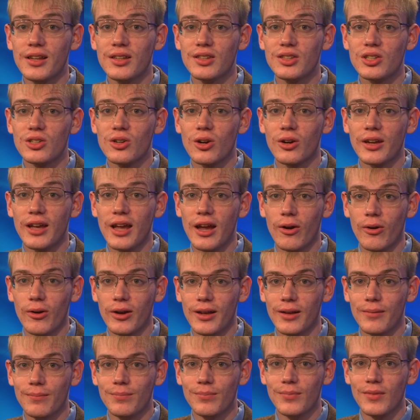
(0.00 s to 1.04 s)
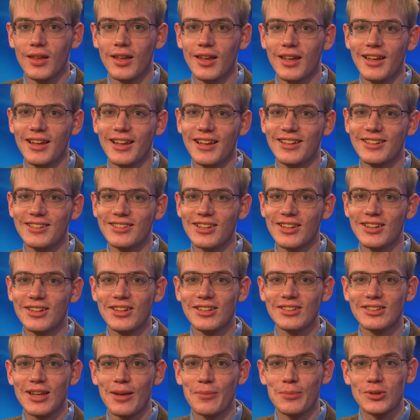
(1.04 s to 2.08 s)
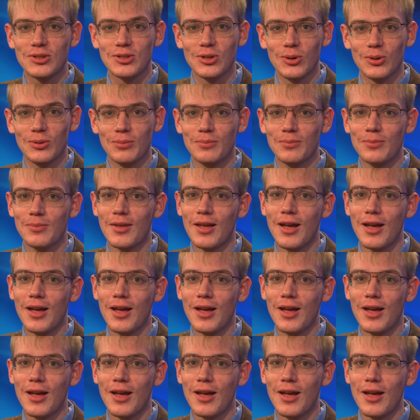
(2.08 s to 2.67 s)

Targaryen in Sunday's episode.